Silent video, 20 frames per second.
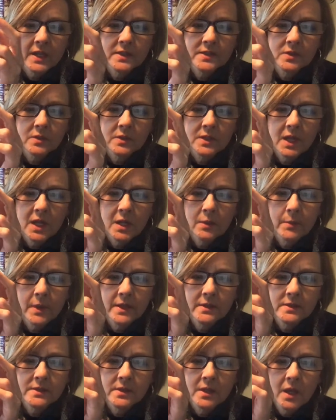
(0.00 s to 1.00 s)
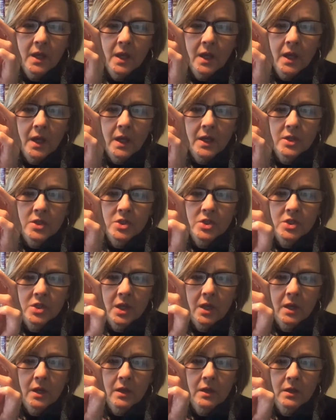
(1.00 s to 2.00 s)
so it kind of makes a
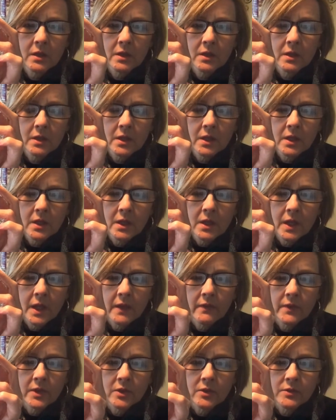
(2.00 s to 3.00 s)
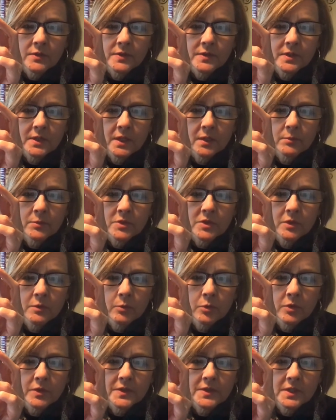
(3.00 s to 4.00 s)
shell, and then you skip 2
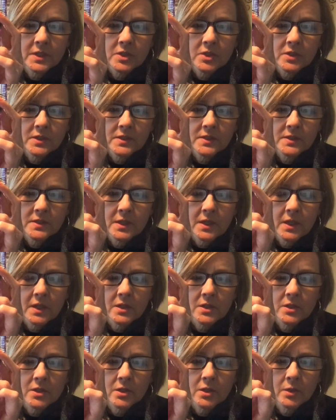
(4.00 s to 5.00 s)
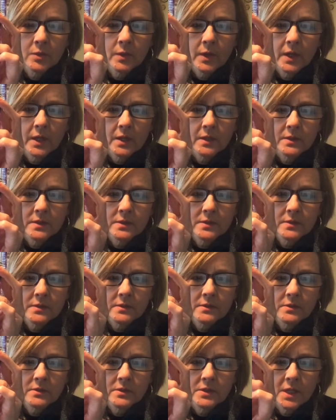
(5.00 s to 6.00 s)
more stitches and do a
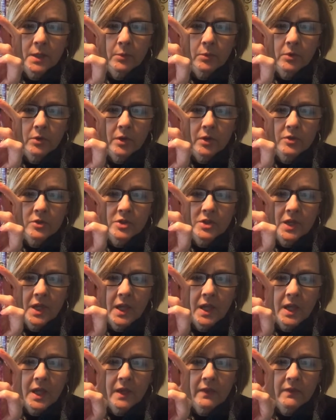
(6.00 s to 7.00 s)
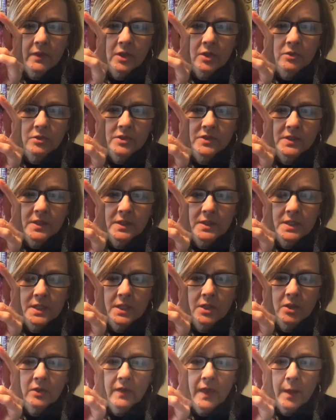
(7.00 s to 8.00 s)
double crochet, and then you just
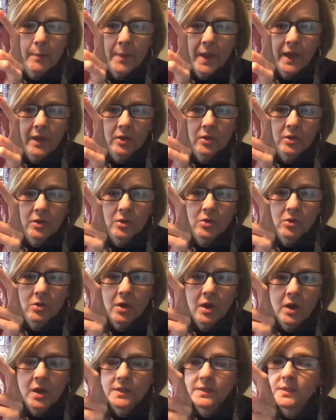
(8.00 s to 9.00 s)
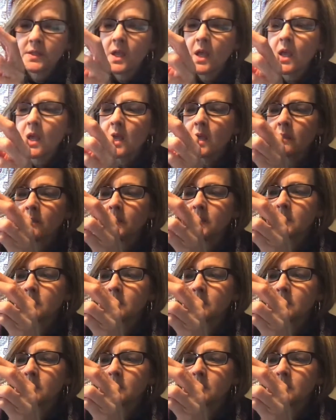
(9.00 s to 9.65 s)
continue that pattern across. This